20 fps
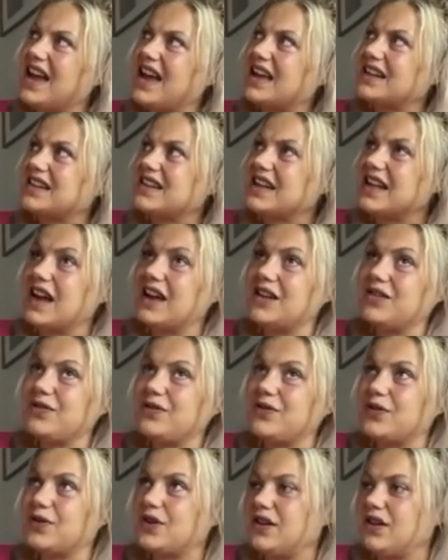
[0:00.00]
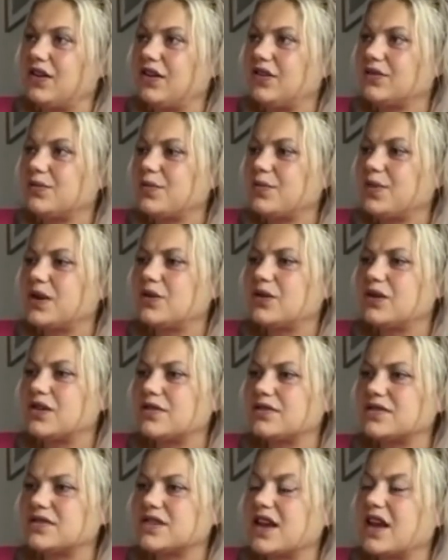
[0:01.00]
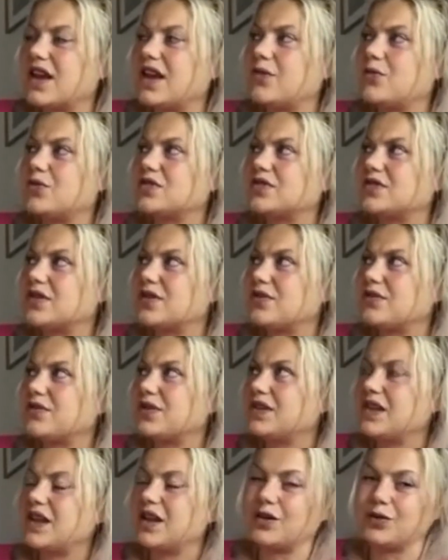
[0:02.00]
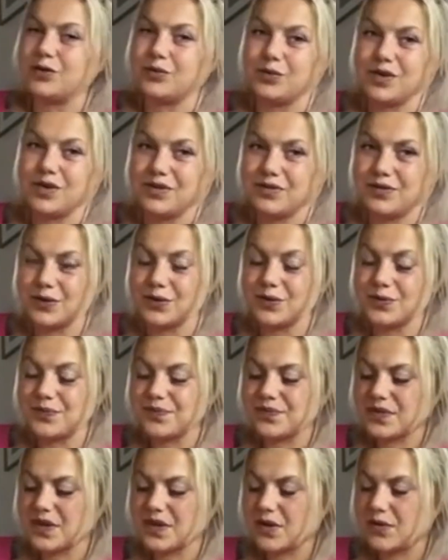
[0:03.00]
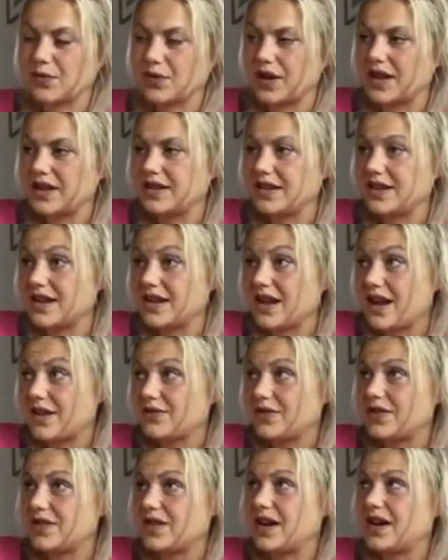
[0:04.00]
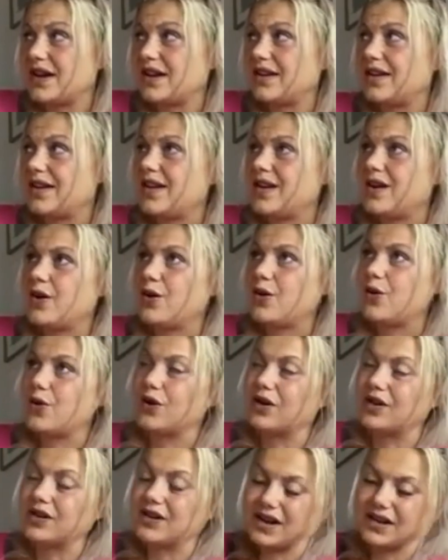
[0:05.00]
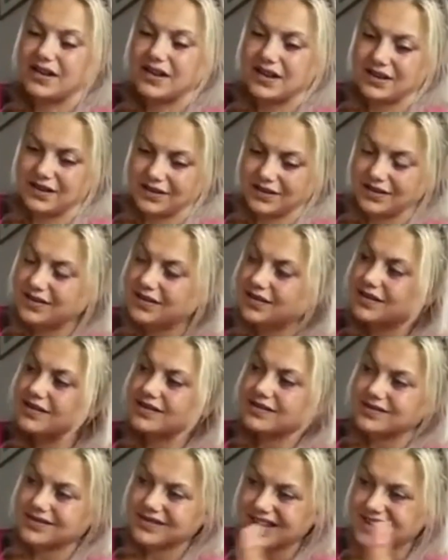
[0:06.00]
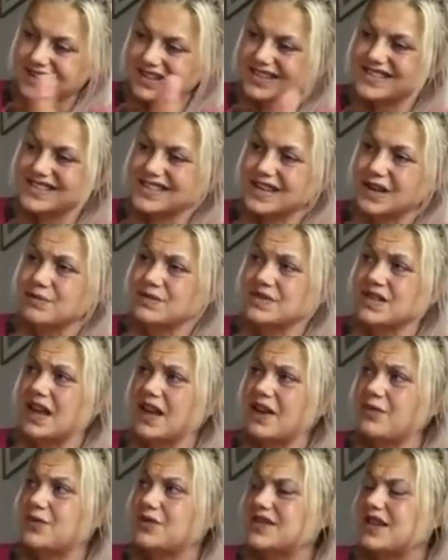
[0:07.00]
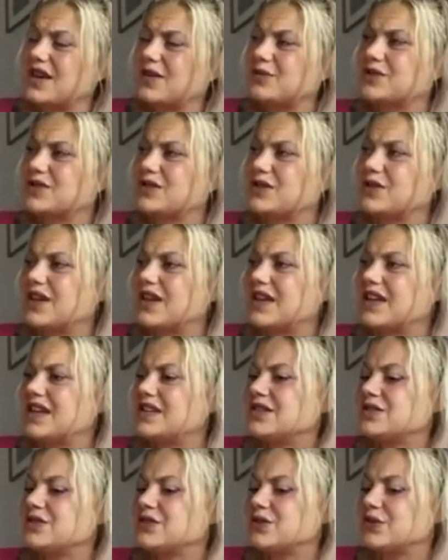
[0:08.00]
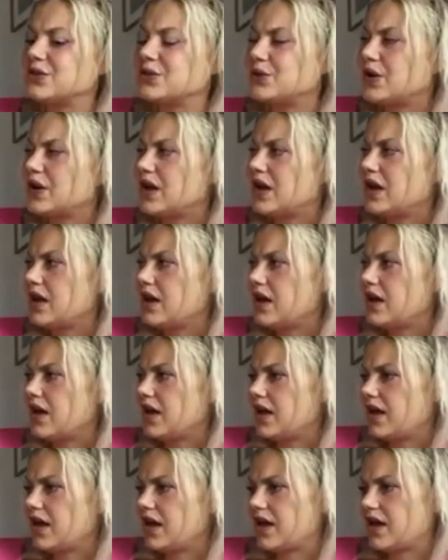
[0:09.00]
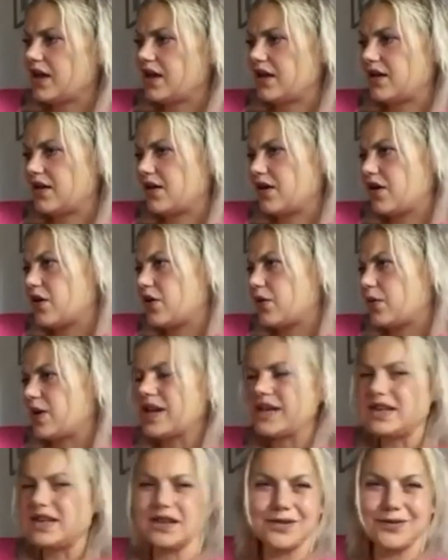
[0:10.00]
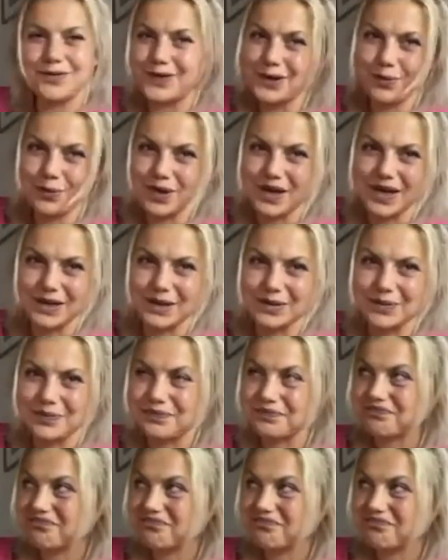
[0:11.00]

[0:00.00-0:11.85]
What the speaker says: And that for a long period of time was something that helped me through. What I did after that, or I did at the same time, was I was looking into why did I feel bad?